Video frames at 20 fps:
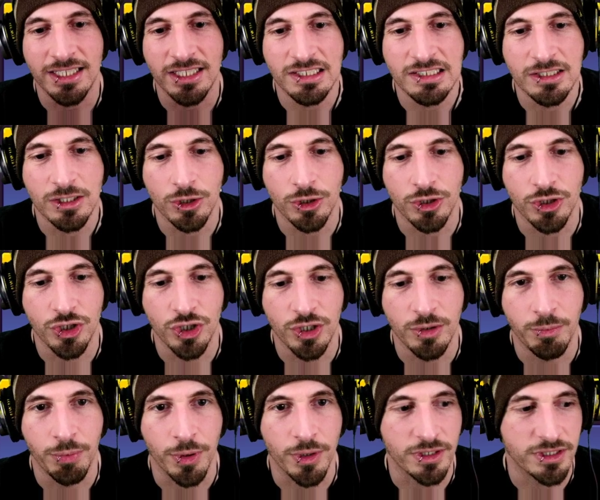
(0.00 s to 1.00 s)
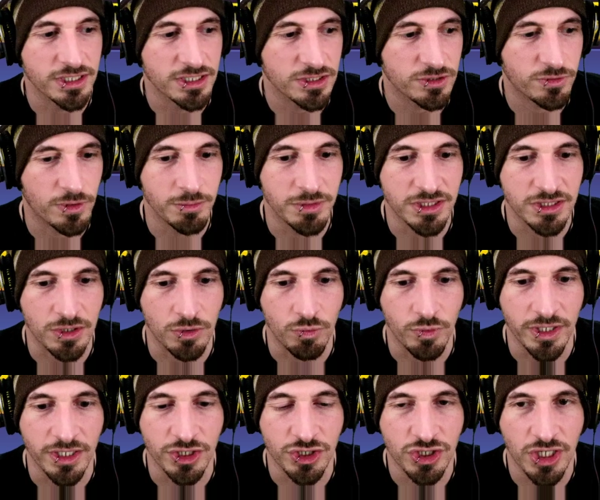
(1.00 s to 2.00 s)
he's still a good purchase from this
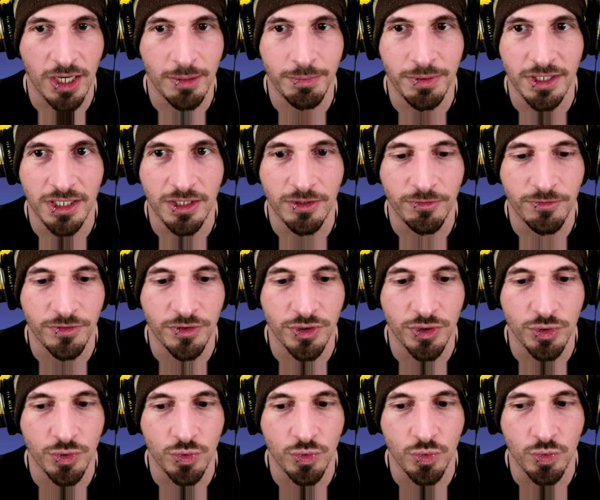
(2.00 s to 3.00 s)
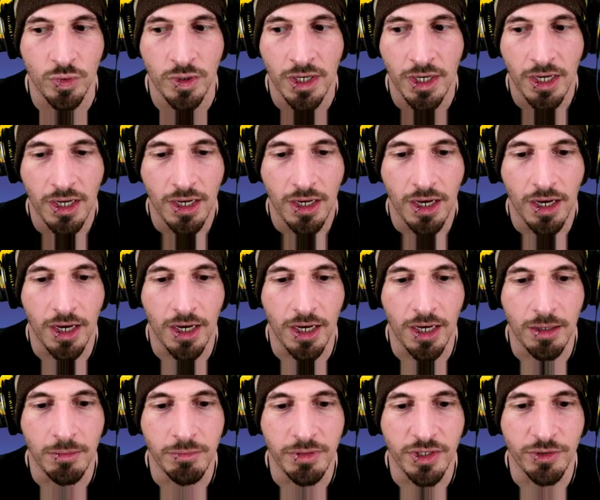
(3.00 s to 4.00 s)
arena shop if
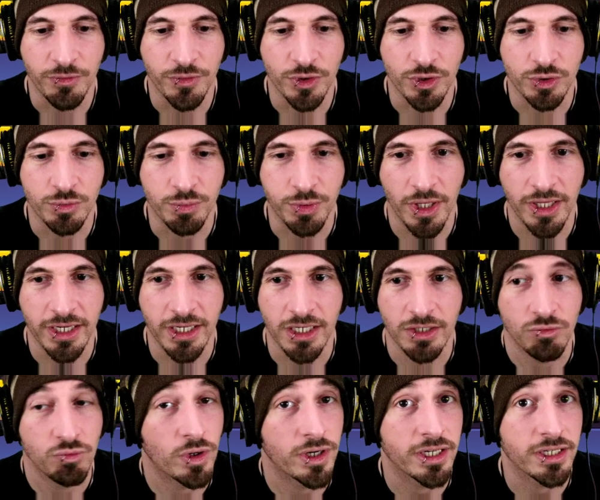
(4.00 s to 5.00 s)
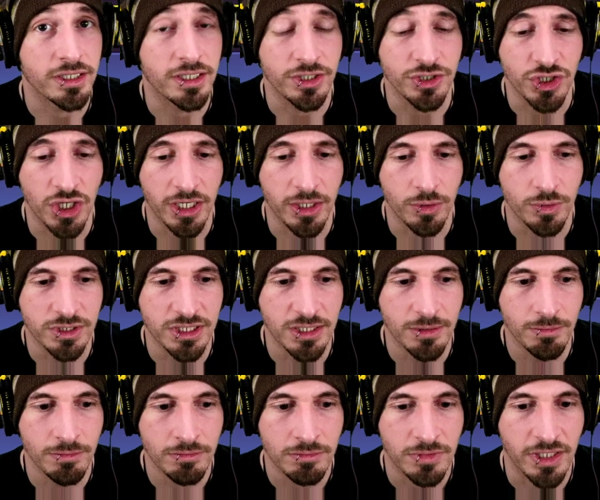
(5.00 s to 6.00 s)
you're planning on running Ninjago
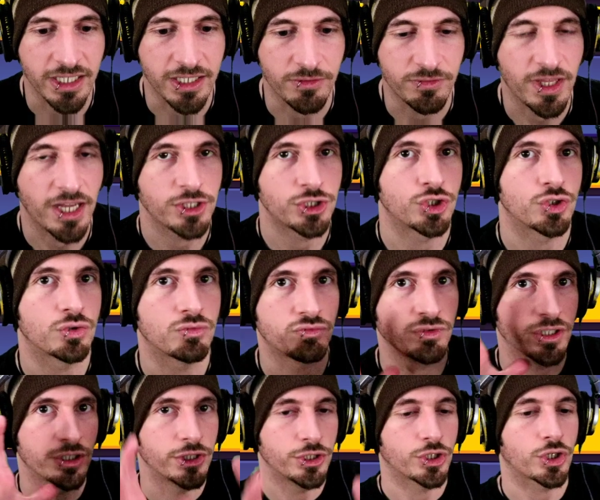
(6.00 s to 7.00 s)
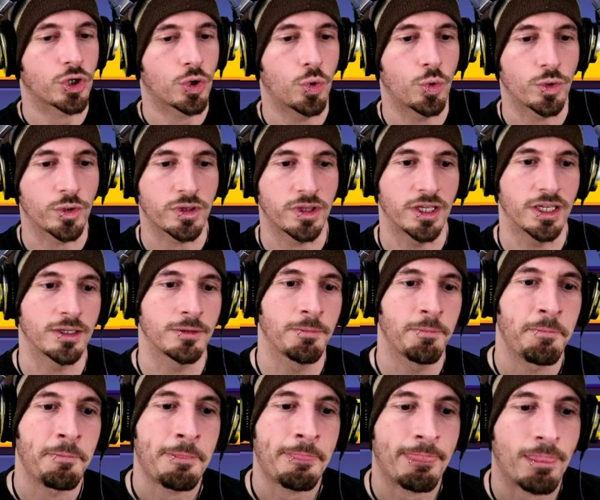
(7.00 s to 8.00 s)
team. Like if that's really your core
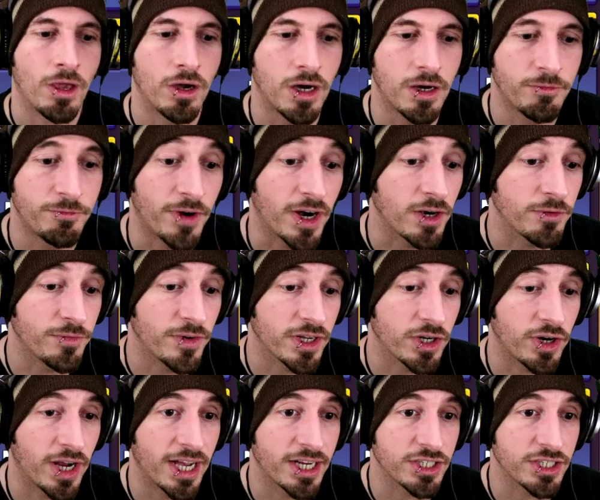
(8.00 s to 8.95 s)
thing. Firefighter